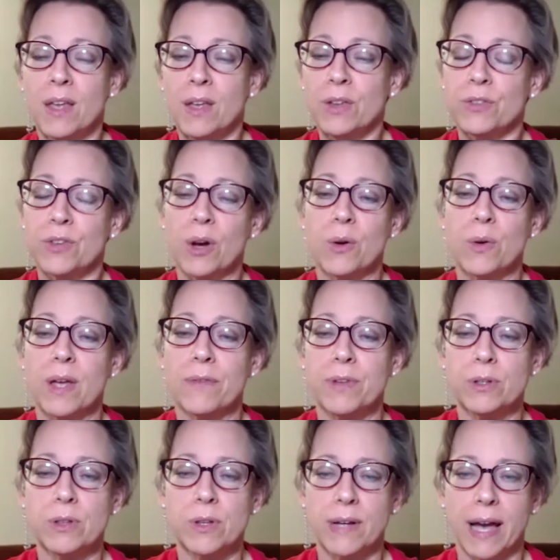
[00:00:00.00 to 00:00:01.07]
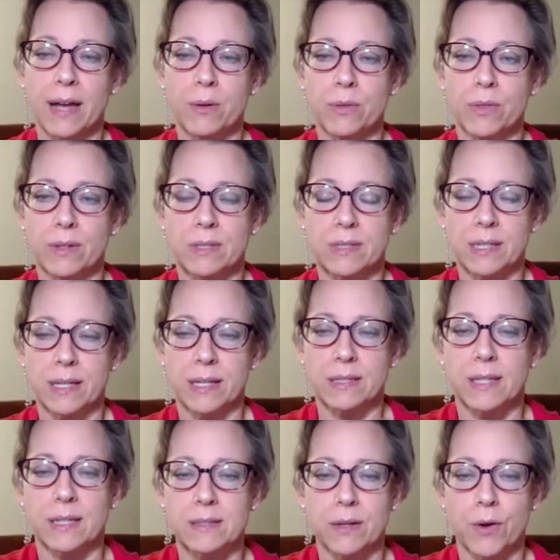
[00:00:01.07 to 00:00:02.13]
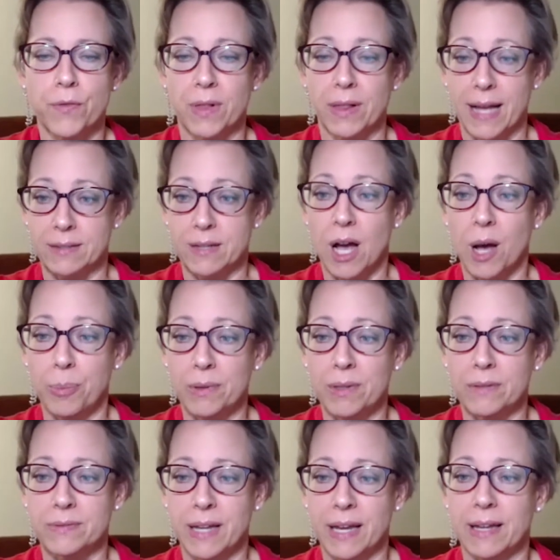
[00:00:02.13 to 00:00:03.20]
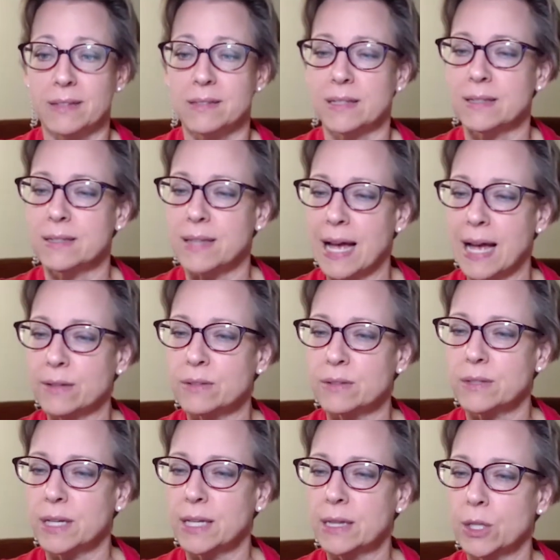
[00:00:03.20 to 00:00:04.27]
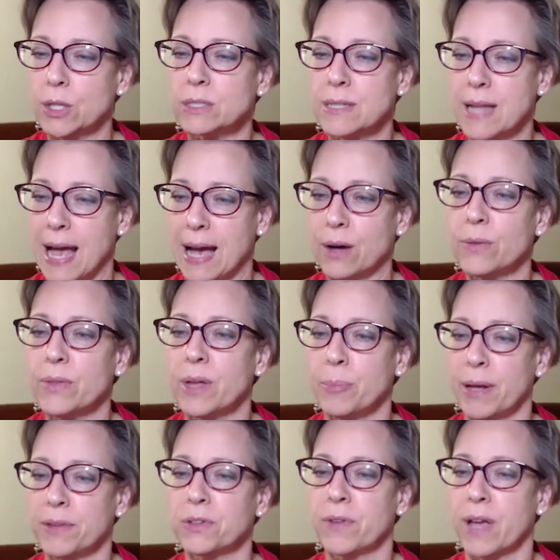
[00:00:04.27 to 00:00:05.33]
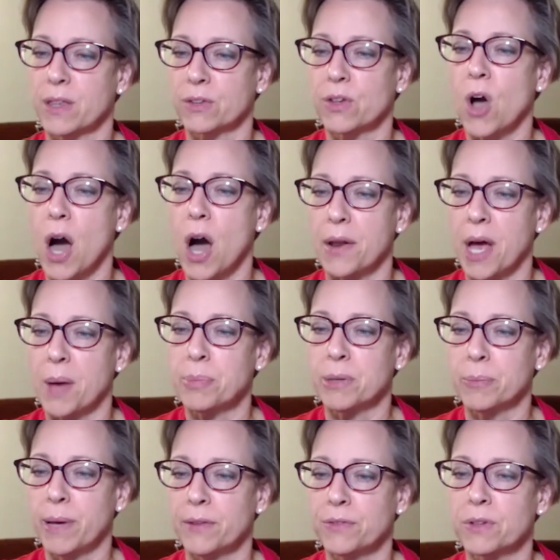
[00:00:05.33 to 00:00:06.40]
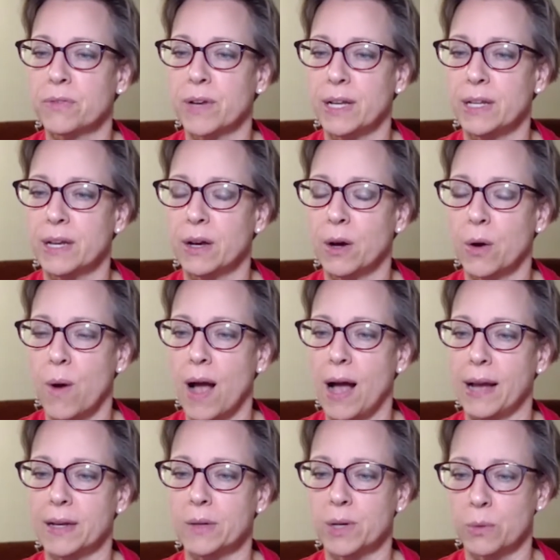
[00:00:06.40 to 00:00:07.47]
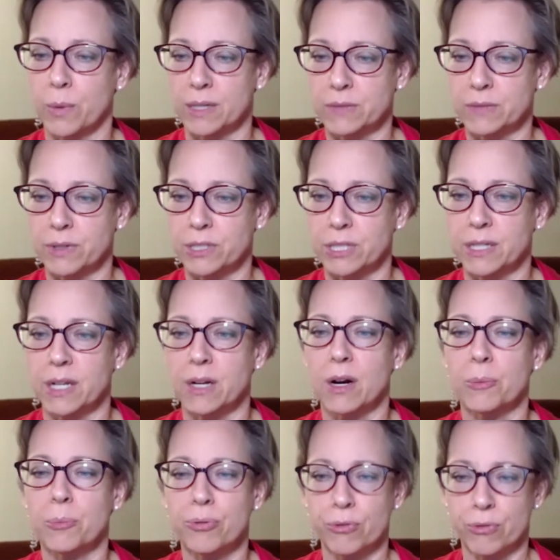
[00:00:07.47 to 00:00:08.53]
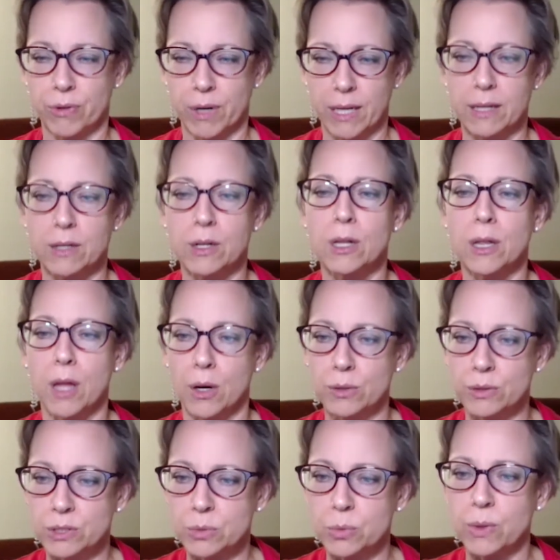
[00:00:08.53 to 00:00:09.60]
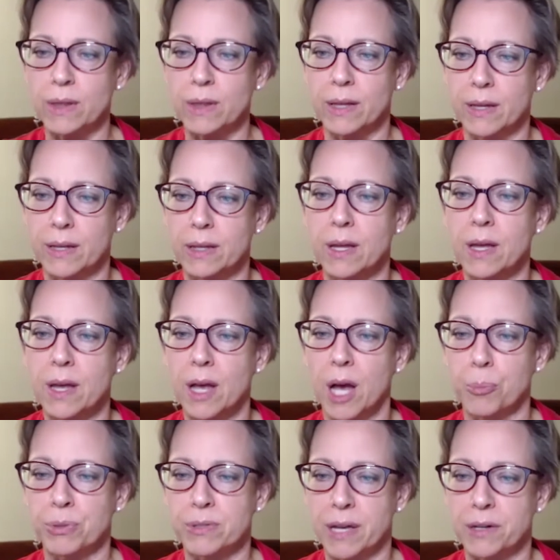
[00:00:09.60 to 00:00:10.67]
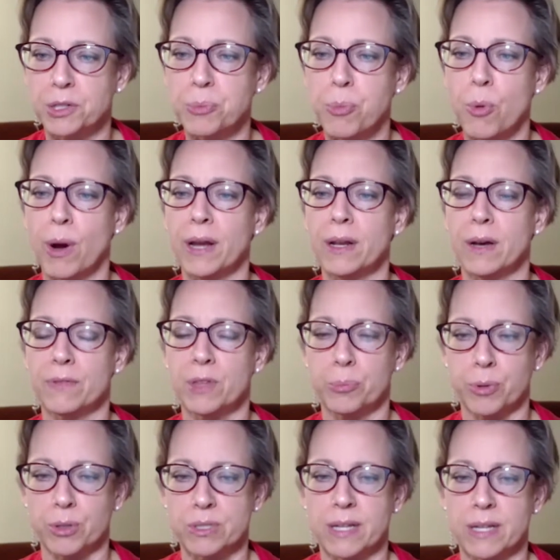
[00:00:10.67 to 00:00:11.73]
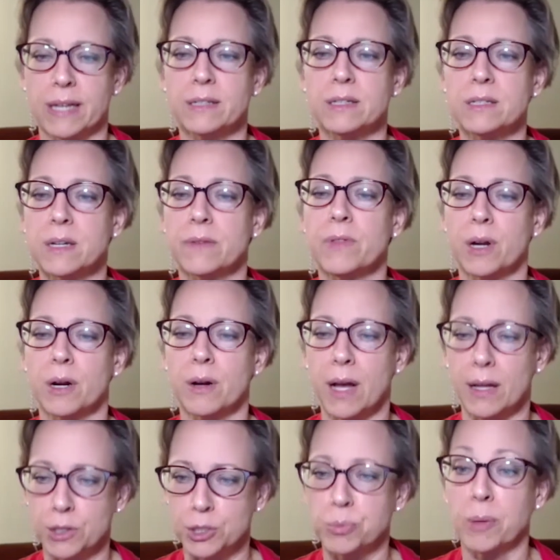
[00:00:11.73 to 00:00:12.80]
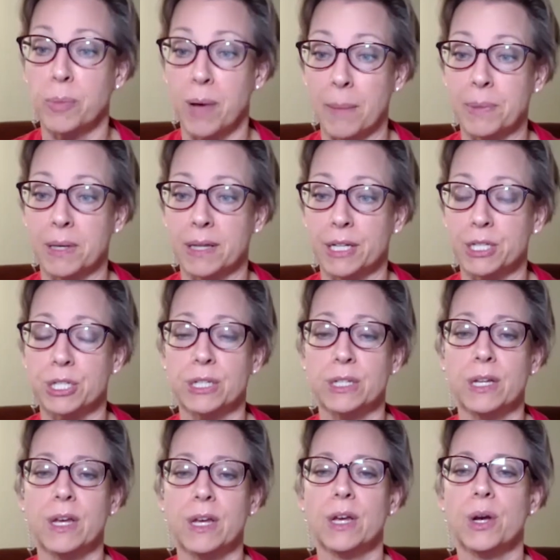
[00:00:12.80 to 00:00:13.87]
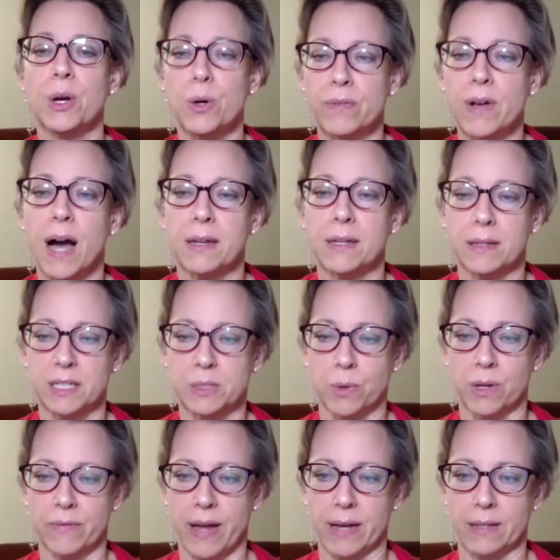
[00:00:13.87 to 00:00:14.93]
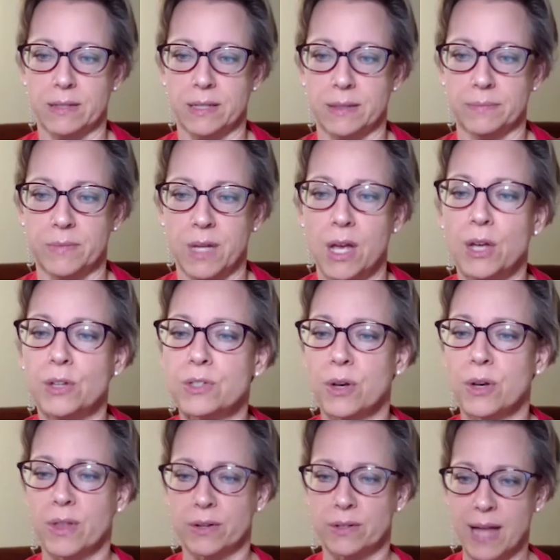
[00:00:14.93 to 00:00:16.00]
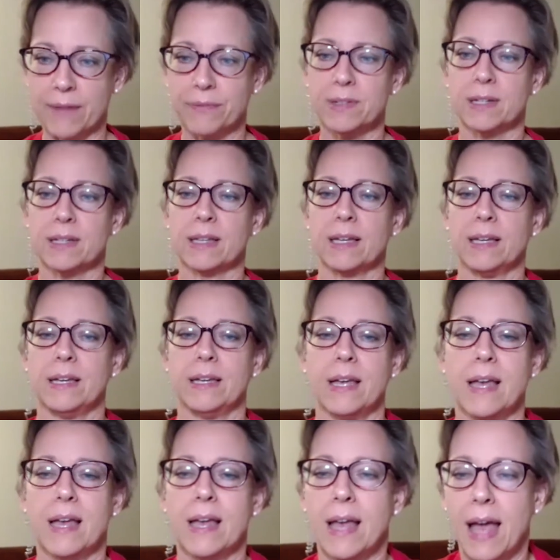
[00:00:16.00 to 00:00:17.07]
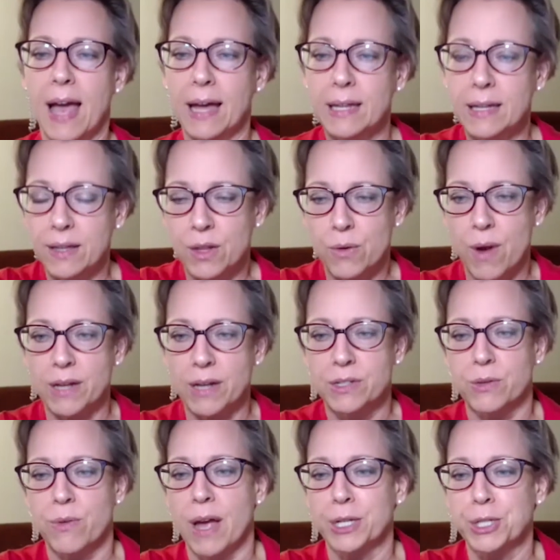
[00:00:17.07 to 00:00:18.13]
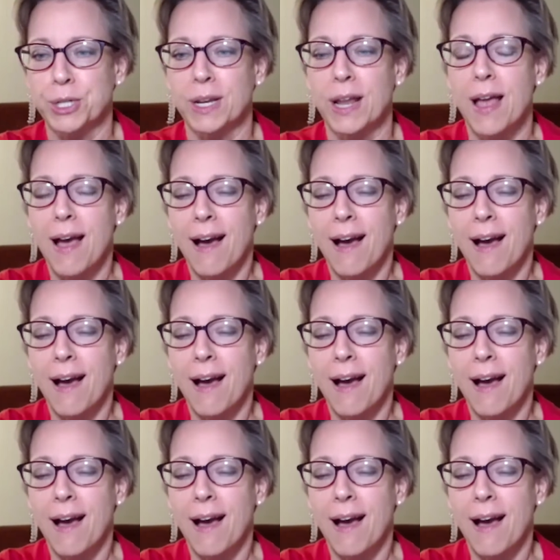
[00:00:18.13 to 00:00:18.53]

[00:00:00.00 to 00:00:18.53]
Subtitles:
So if you look at the statistics over the last couple of days, it looks now that Pennsylvania's caught up, and Pennsylvania, Ohio, and West Virginia are pretty close within a percentage point of the percentage of their eligible population who have gotten at least one vaccine. So they're definitely heading in the right direction.